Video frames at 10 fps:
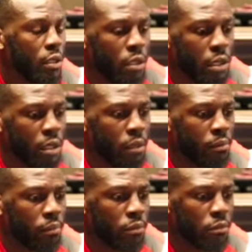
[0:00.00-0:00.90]
Um,
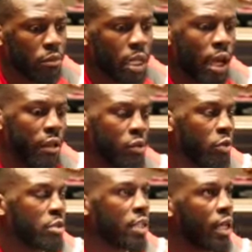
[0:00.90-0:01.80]
yeah, I
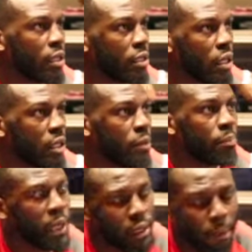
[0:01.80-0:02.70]
noticed that,
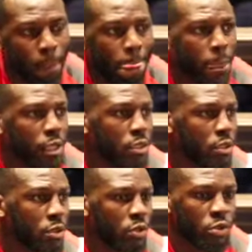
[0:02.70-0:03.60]
and but
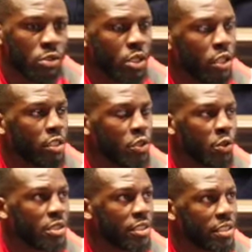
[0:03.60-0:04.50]
you know, you're talking to
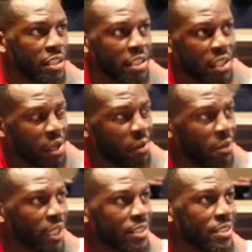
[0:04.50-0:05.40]
USS
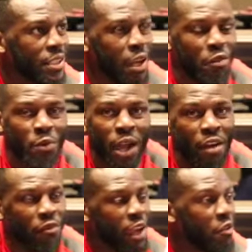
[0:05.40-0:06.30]
Cunningham. Like I said, everywhere
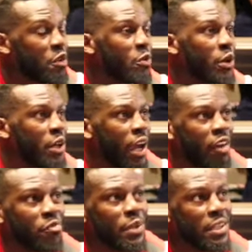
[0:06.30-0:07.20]
I've everywhere
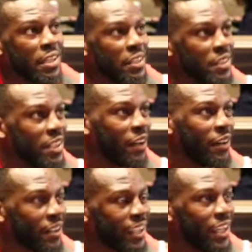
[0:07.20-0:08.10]
I've been the
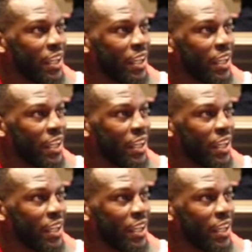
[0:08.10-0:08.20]
underdog.